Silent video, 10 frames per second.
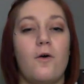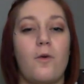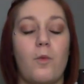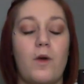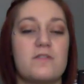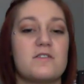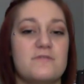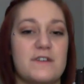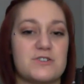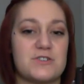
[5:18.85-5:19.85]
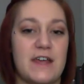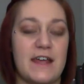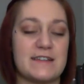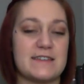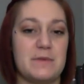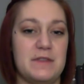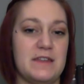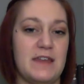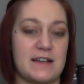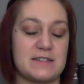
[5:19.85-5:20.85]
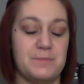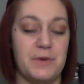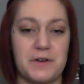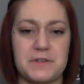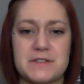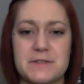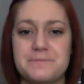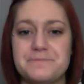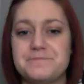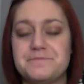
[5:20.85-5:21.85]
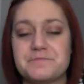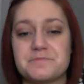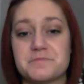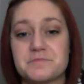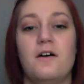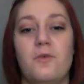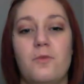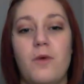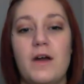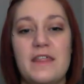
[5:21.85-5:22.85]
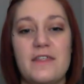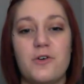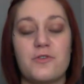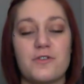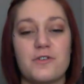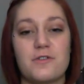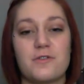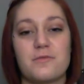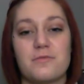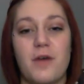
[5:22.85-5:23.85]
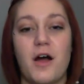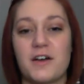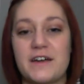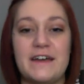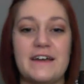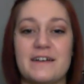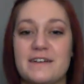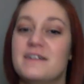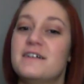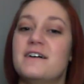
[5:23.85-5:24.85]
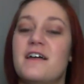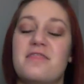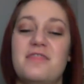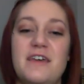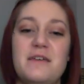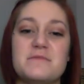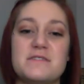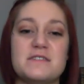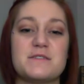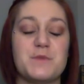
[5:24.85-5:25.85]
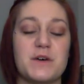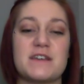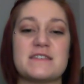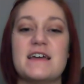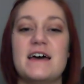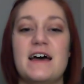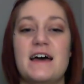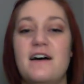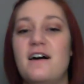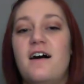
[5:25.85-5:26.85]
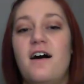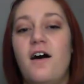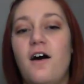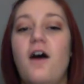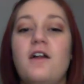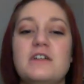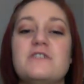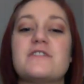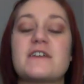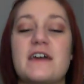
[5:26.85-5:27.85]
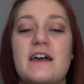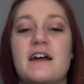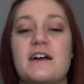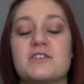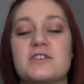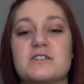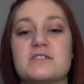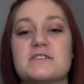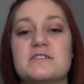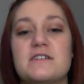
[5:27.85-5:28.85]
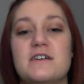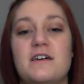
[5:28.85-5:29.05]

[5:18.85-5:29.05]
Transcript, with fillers: where their adventure takes them in the next books. One of the overarching themes in this book is that all of the characters